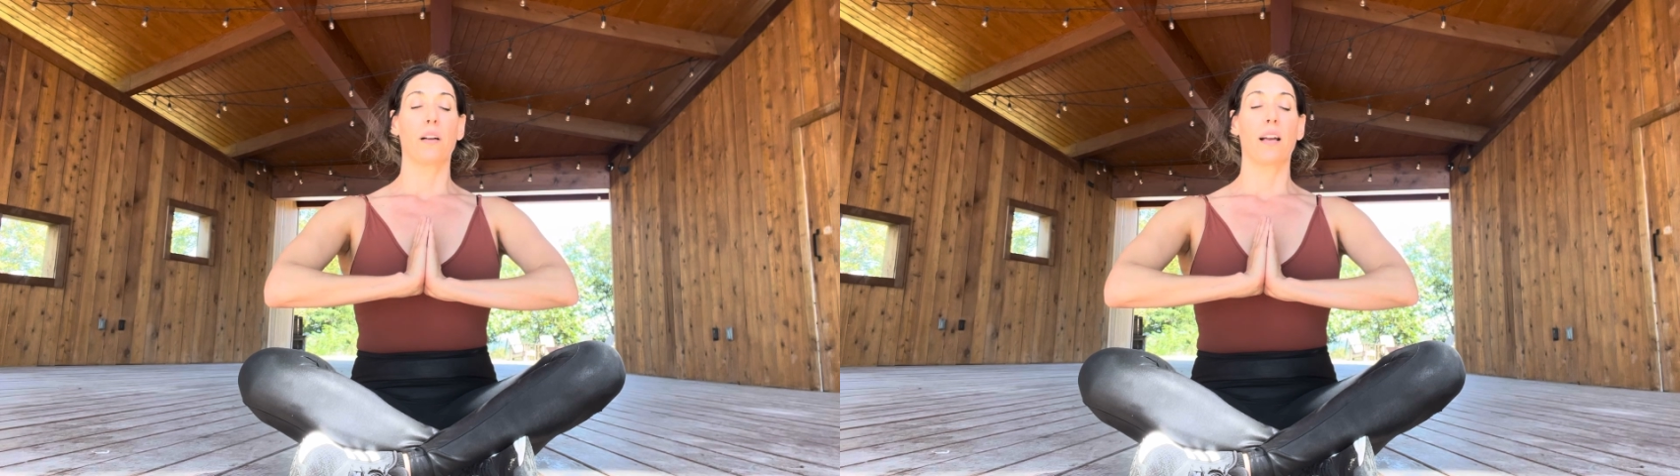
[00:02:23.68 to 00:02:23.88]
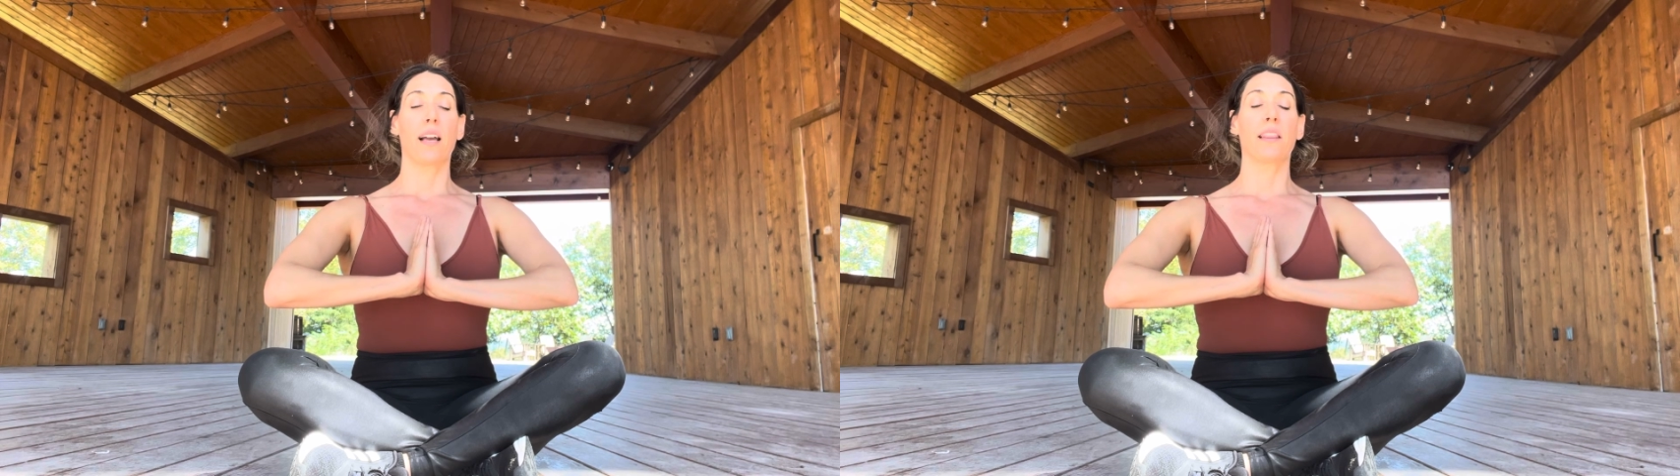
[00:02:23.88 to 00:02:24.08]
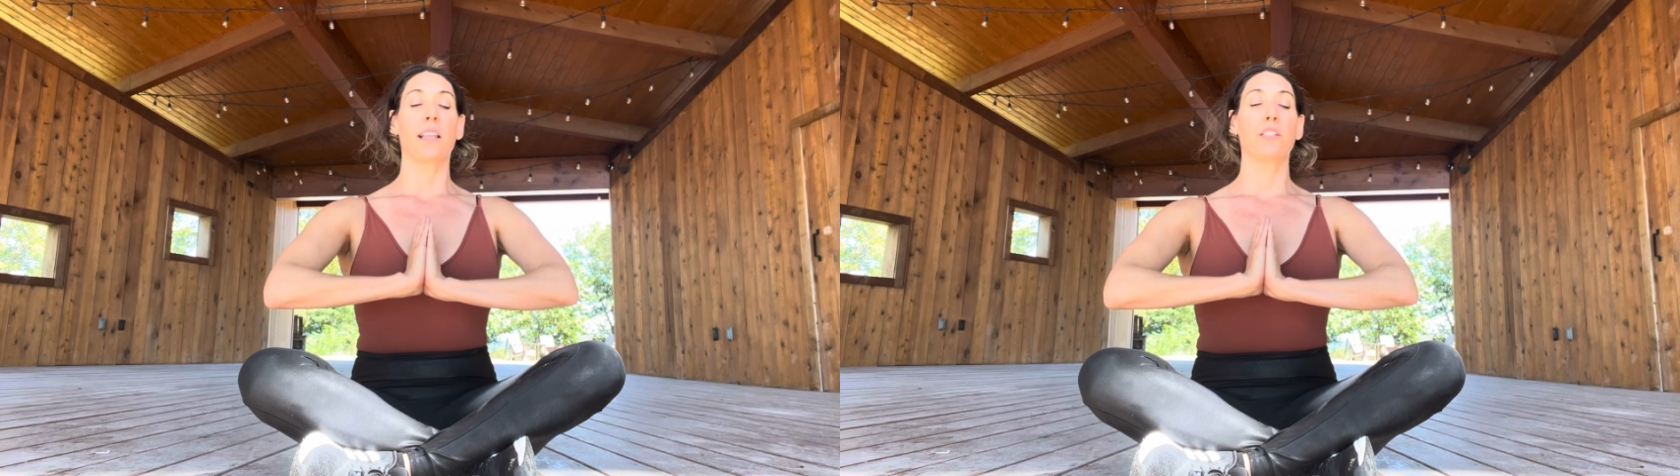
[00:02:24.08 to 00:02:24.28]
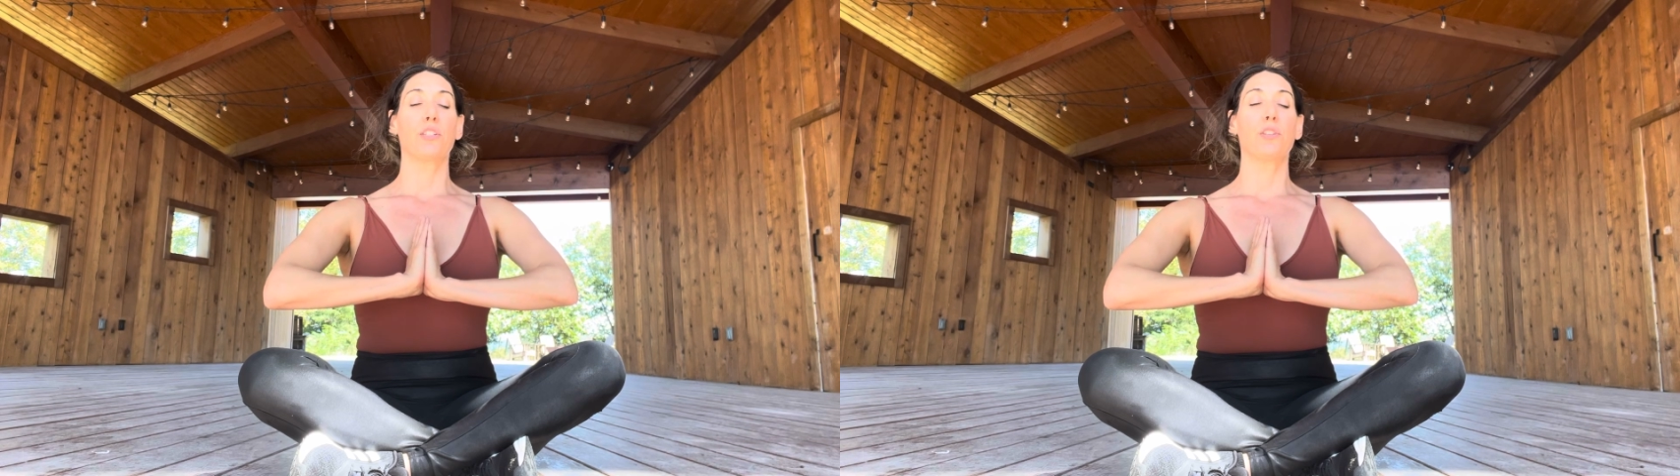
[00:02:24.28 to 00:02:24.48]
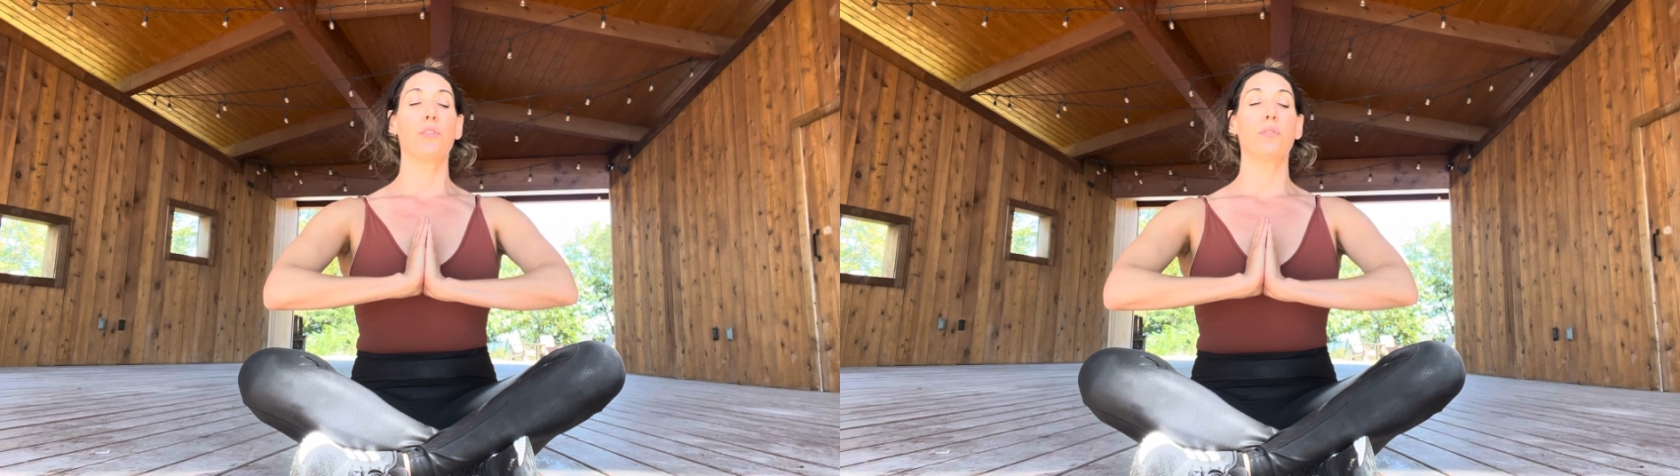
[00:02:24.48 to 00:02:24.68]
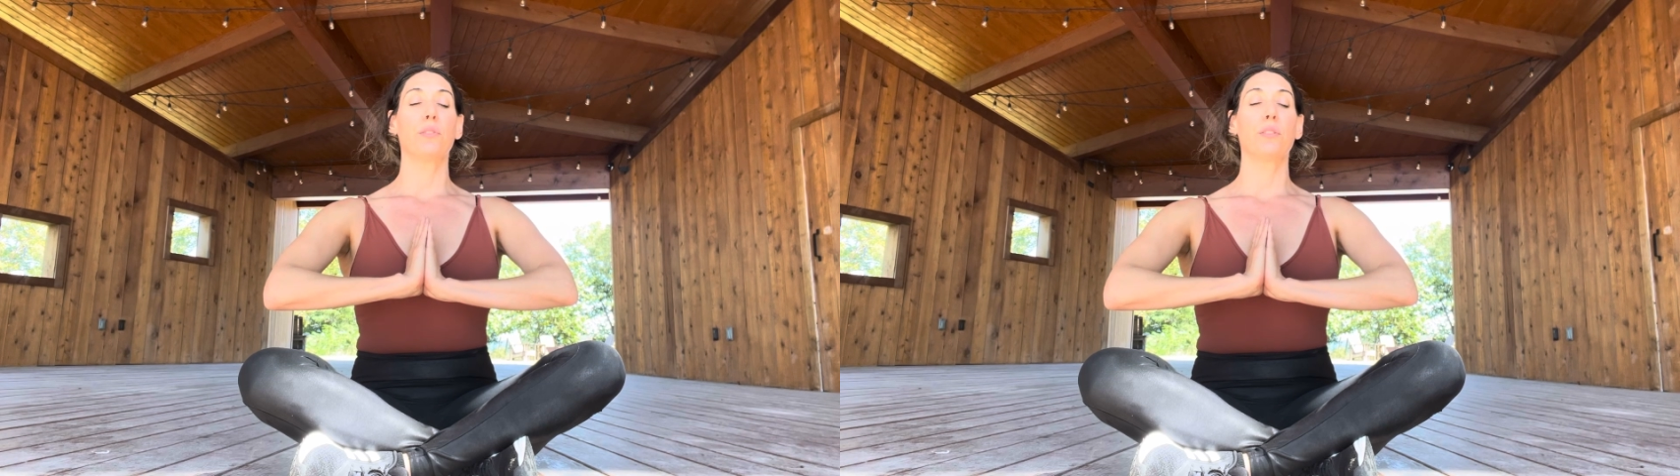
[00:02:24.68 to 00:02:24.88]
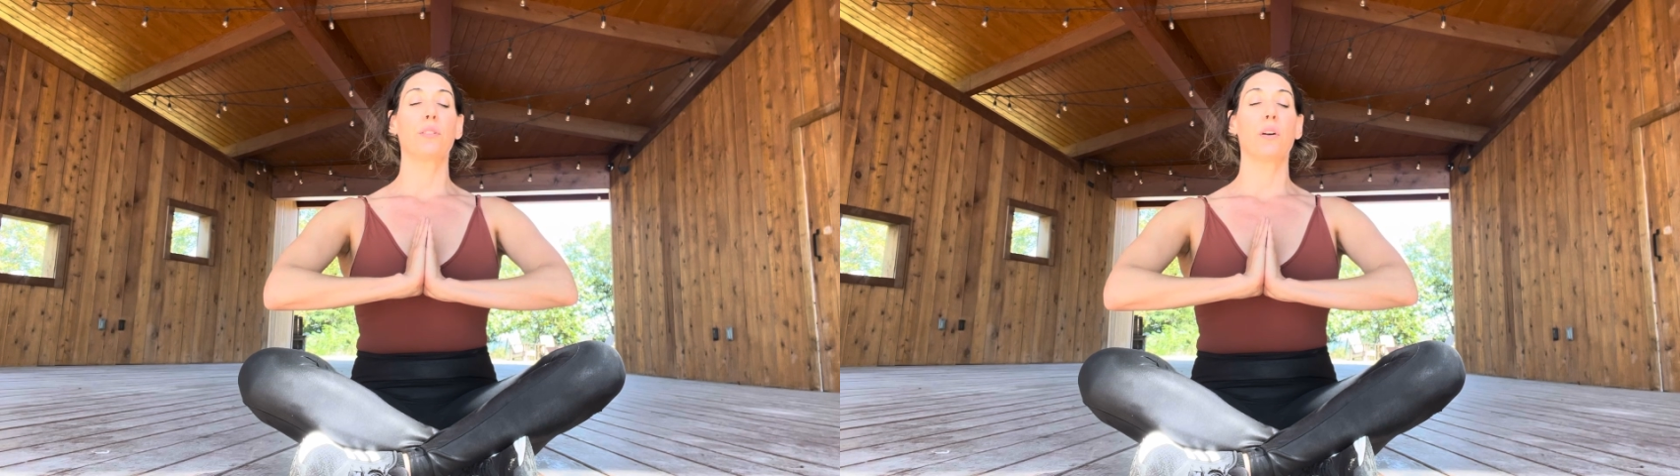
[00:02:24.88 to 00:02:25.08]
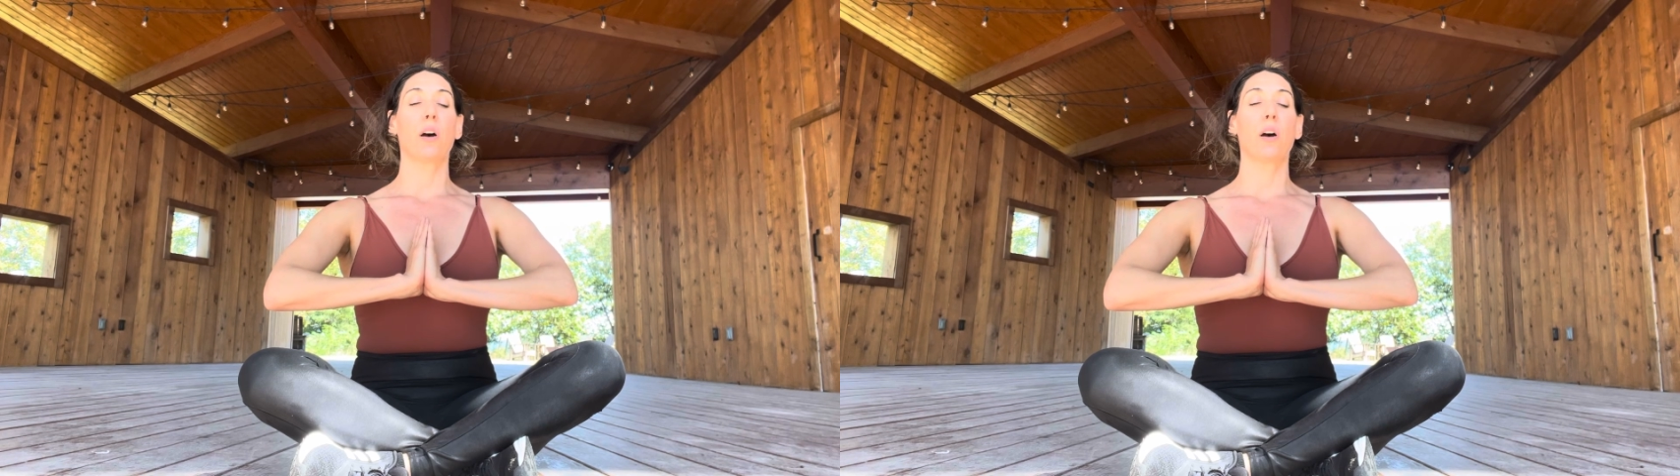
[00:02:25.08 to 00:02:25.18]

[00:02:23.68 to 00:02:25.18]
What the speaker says: And let's choose